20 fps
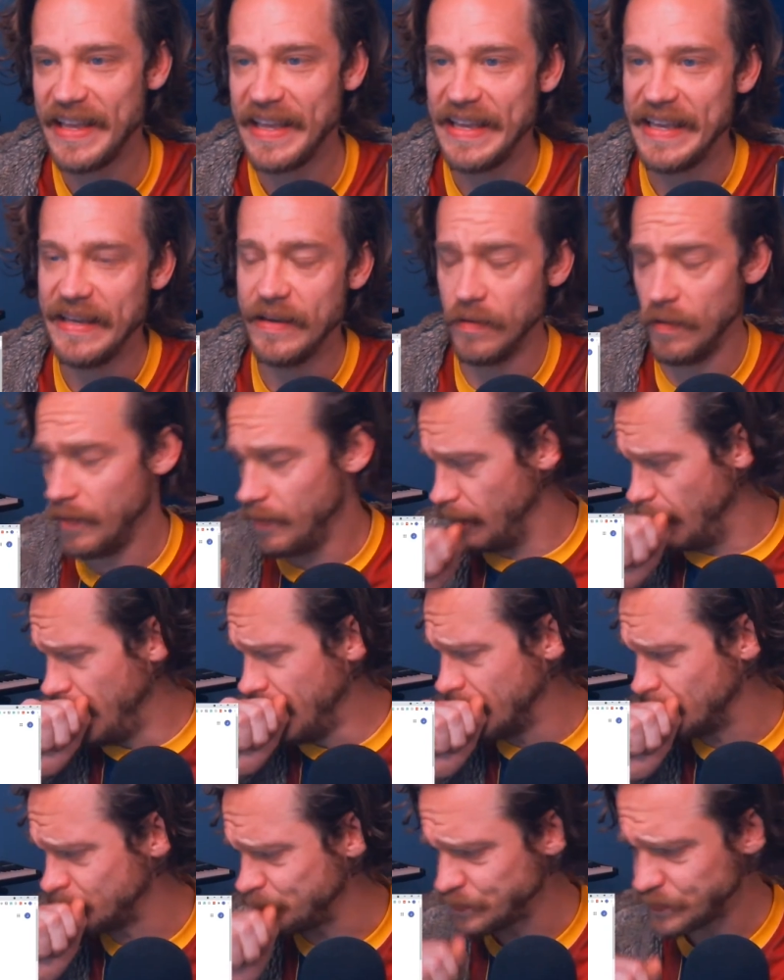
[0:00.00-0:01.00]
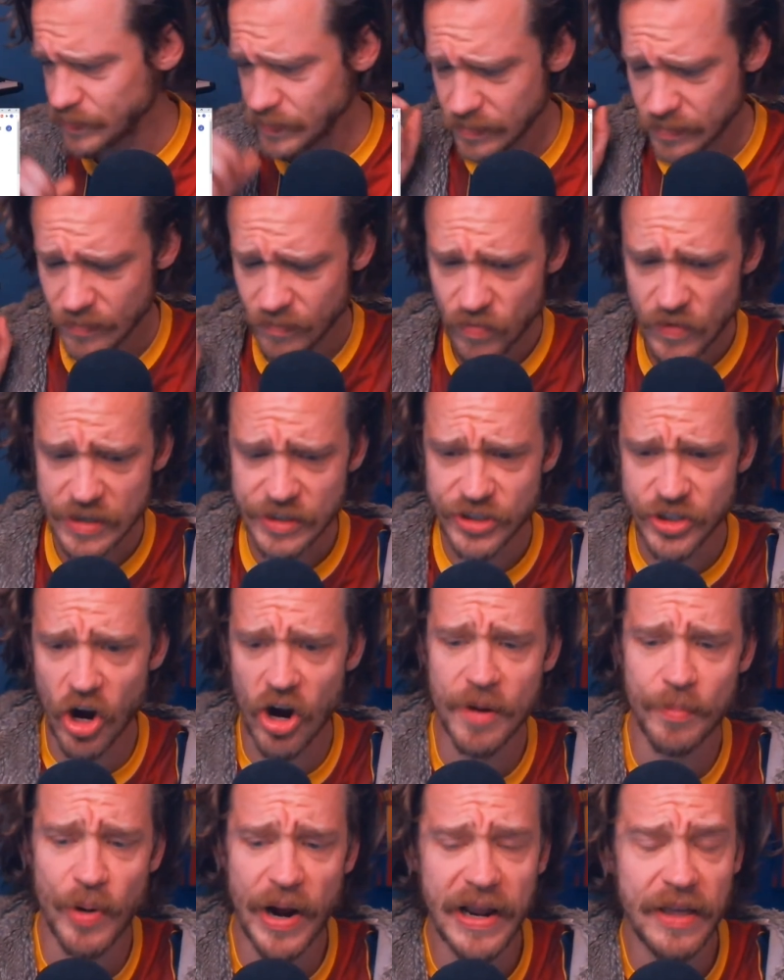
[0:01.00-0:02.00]
He
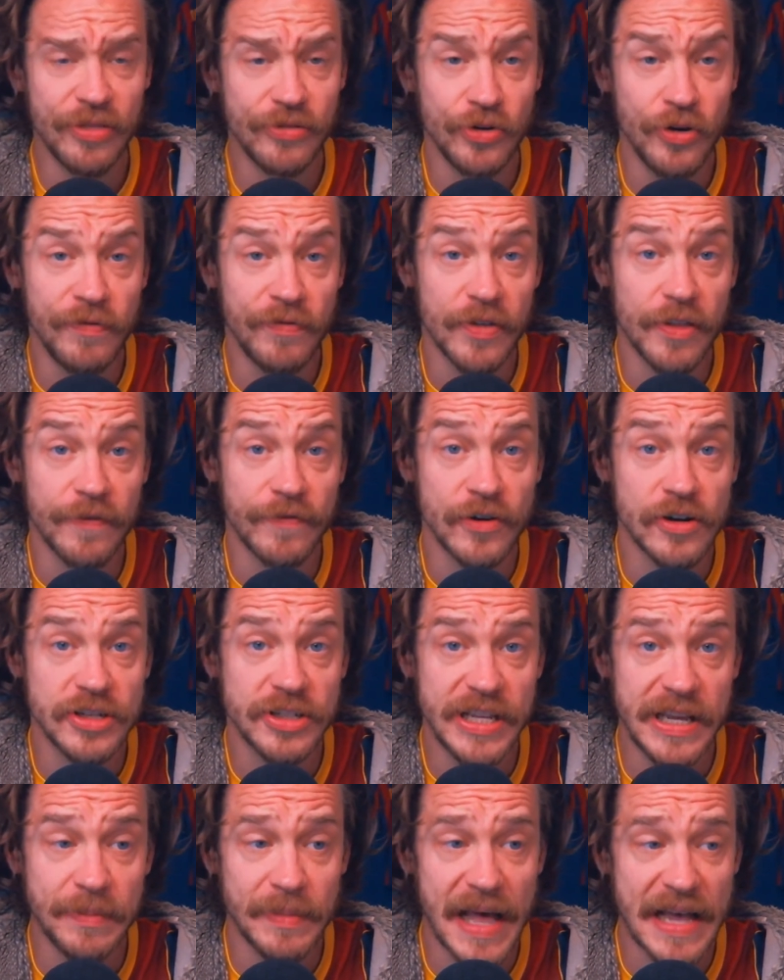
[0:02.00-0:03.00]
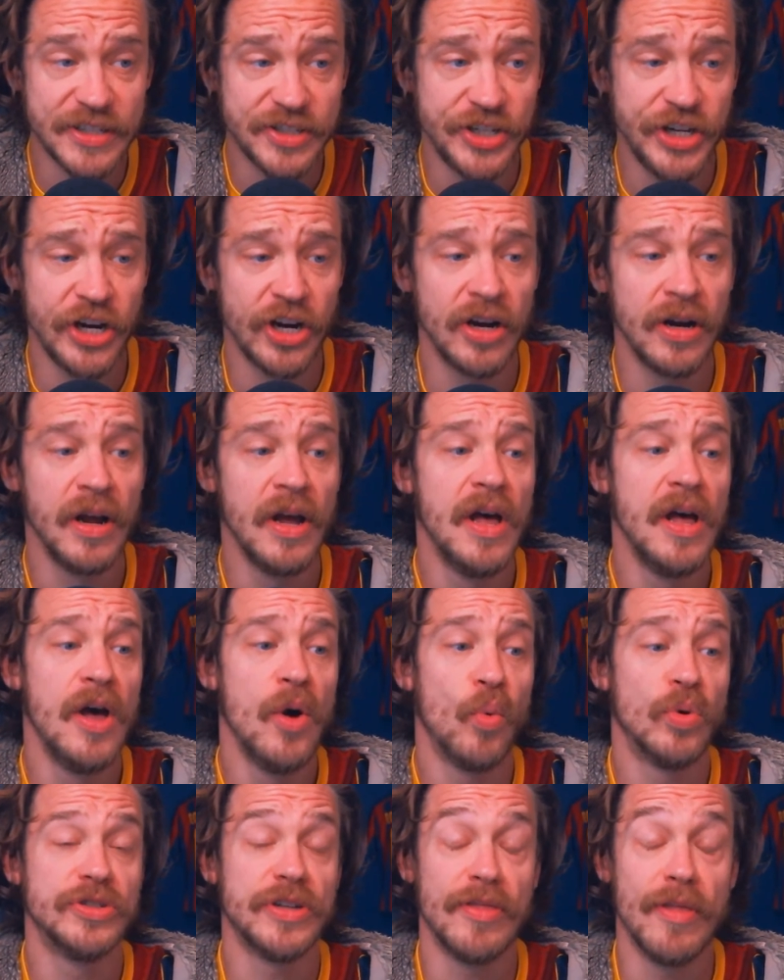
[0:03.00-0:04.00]
started breaking through for the first team last year,
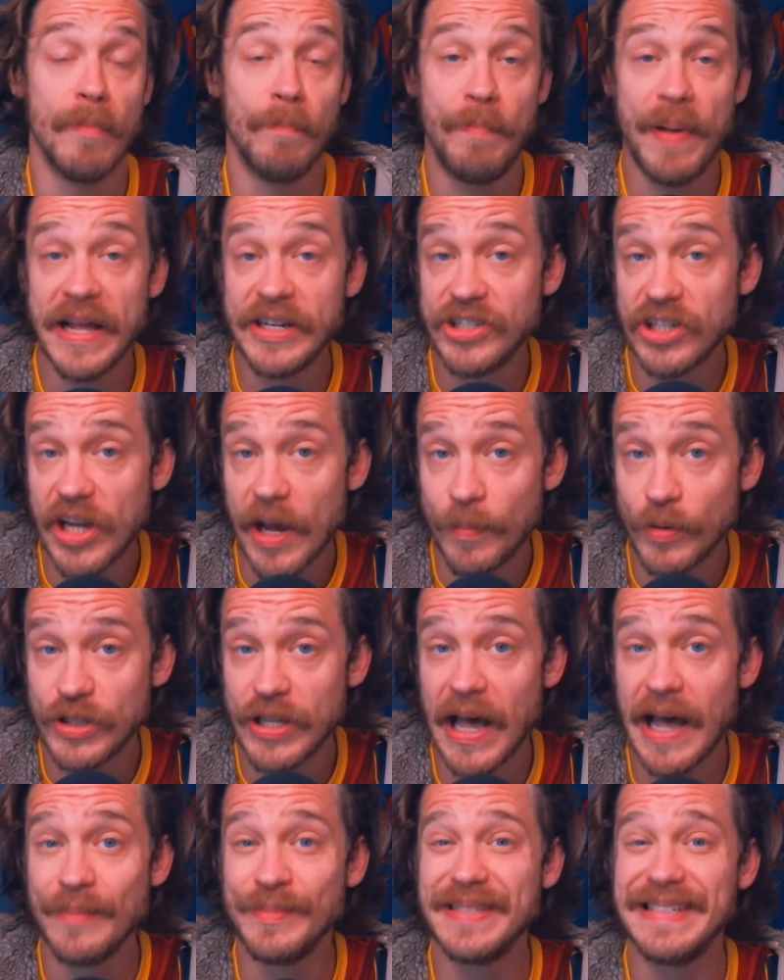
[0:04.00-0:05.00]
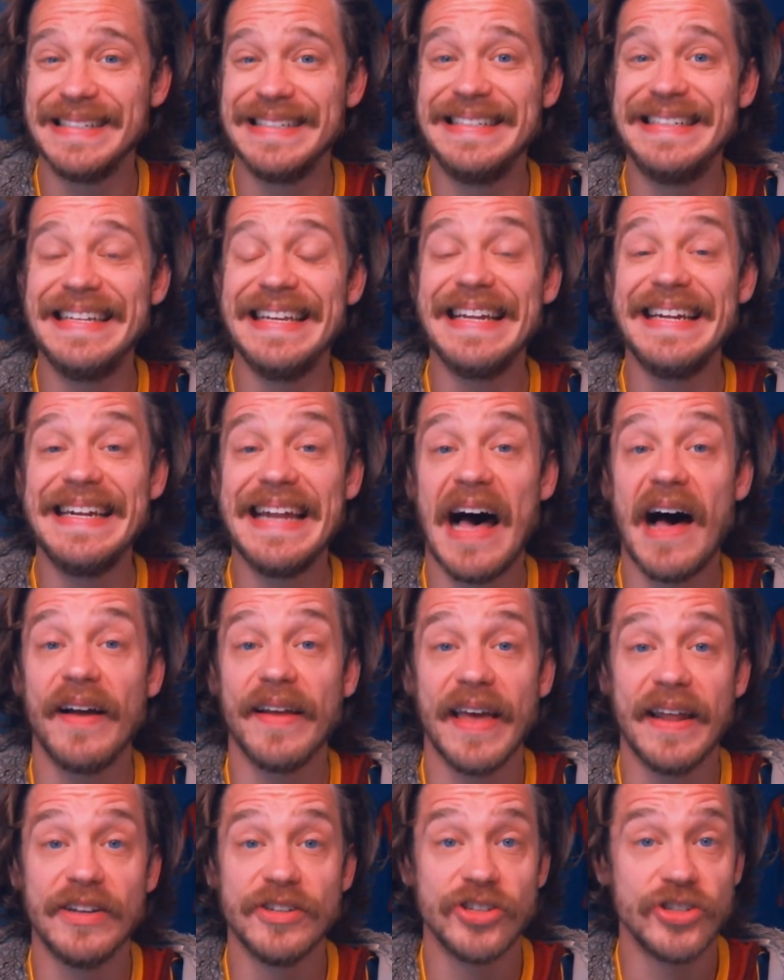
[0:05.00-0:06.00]
was on the bench a couple times, did
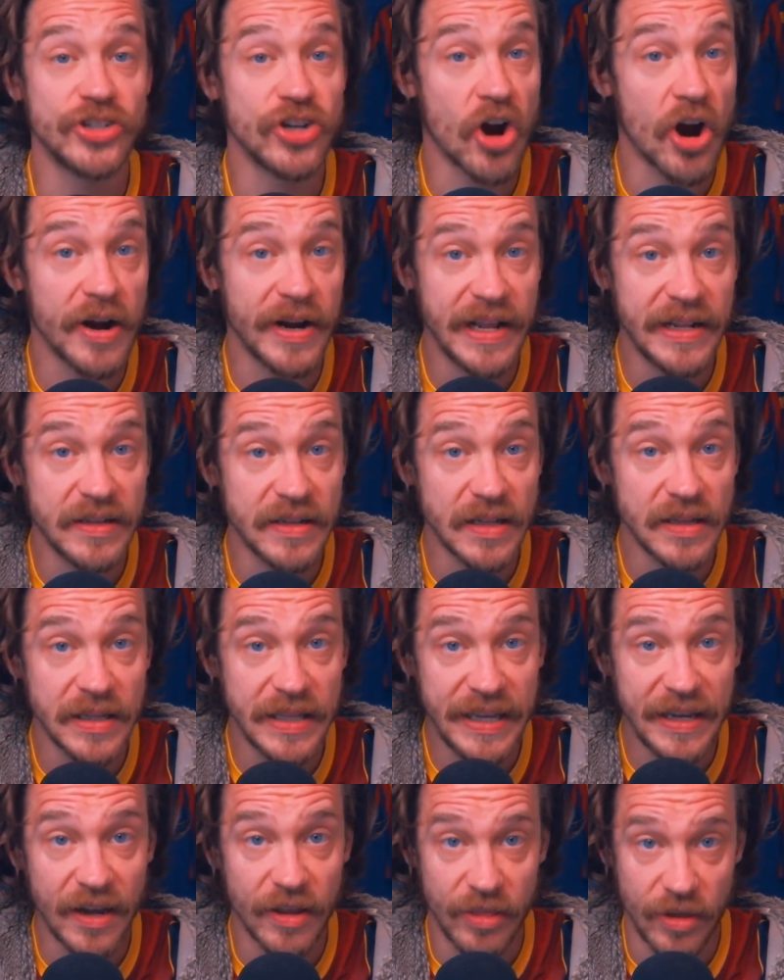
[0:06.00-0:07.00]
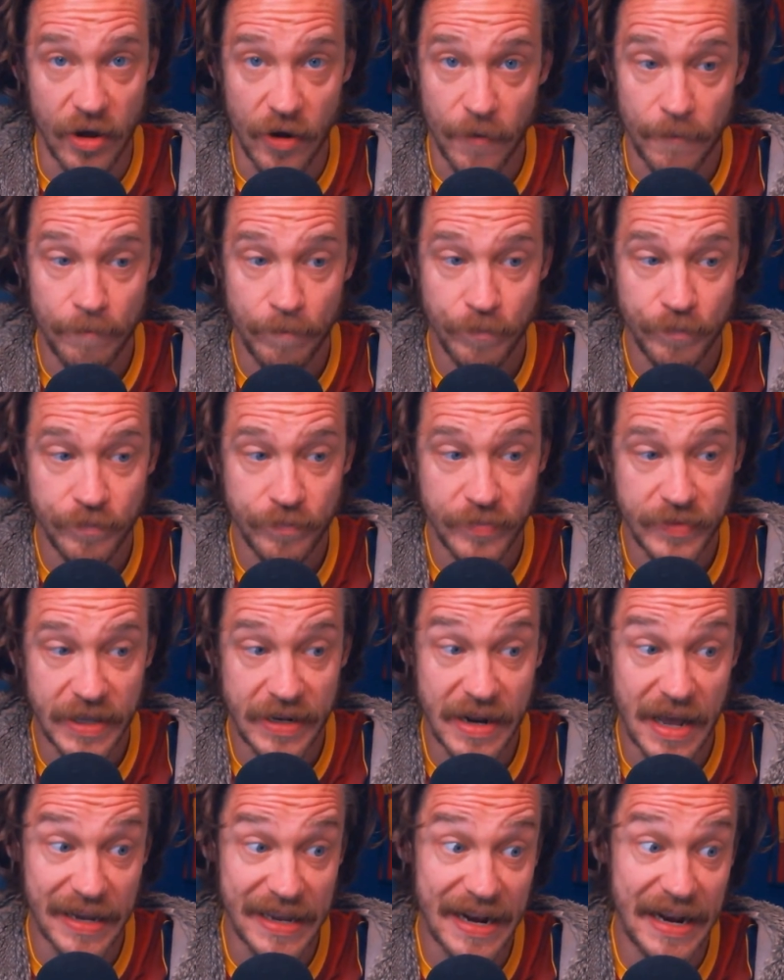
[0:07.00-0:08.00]
not get a start in La Liga, though.
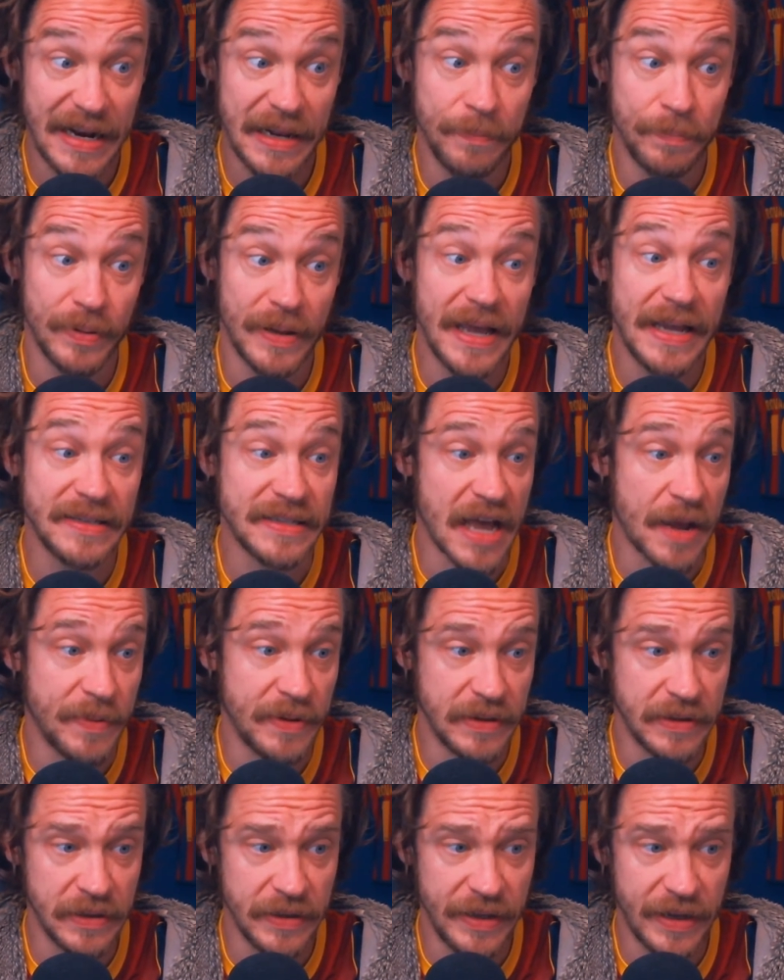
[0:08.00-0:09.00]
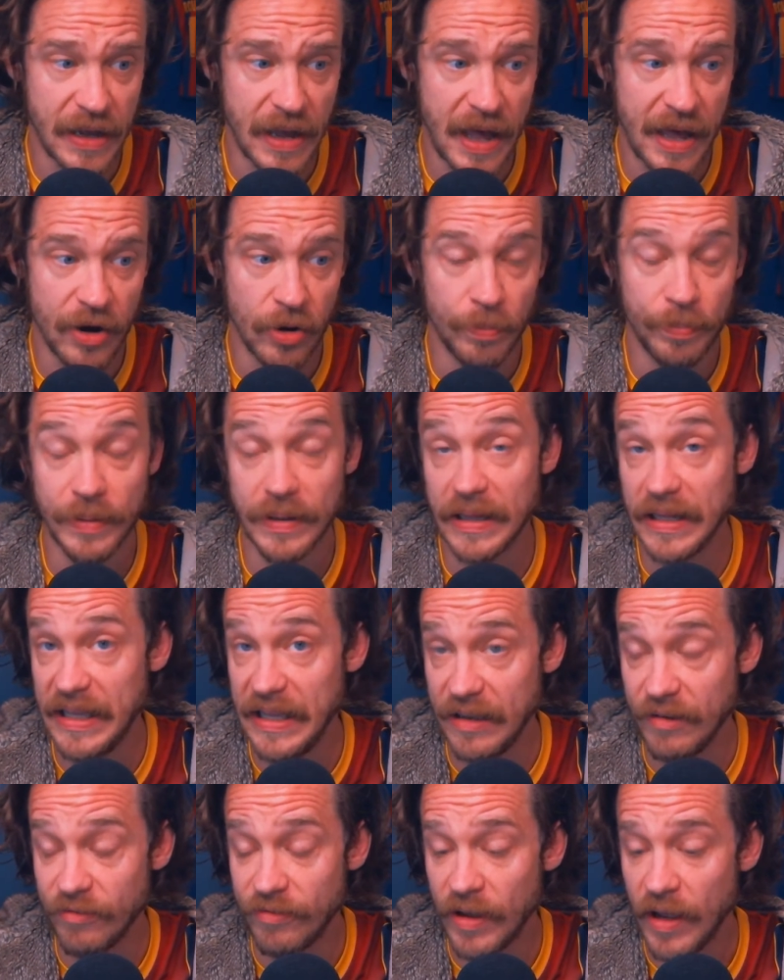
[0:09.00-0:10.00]
Did not get any playing time in La Liga, I don't
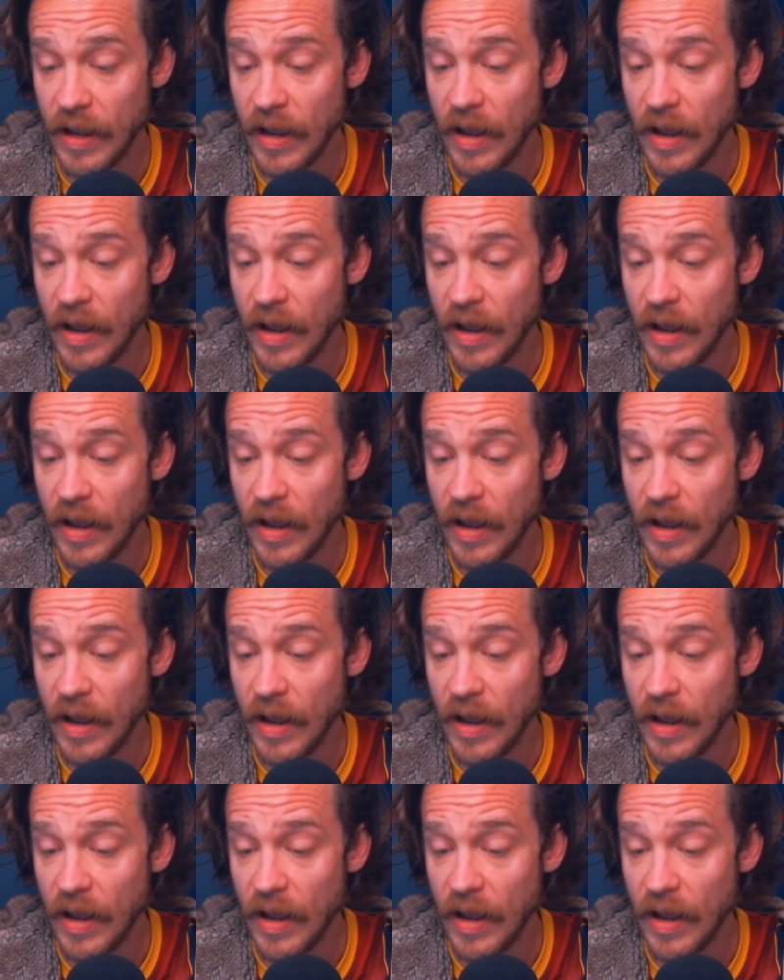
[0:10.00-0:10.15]
believe.